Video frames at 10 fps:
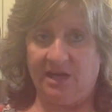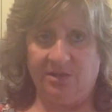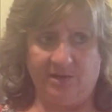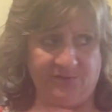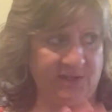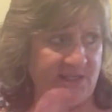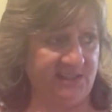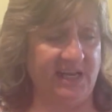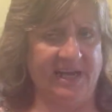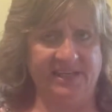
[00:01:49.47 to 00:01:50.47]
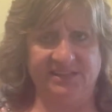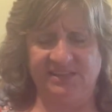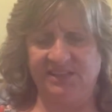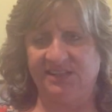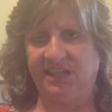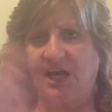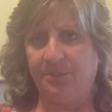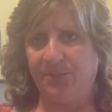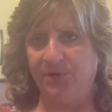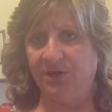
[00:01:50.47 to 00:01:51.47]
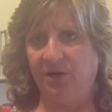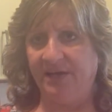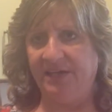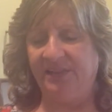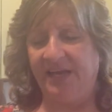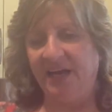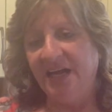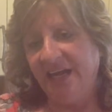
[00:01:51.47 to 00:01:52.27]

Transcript: I love the Italian seasoning. I put it on in there,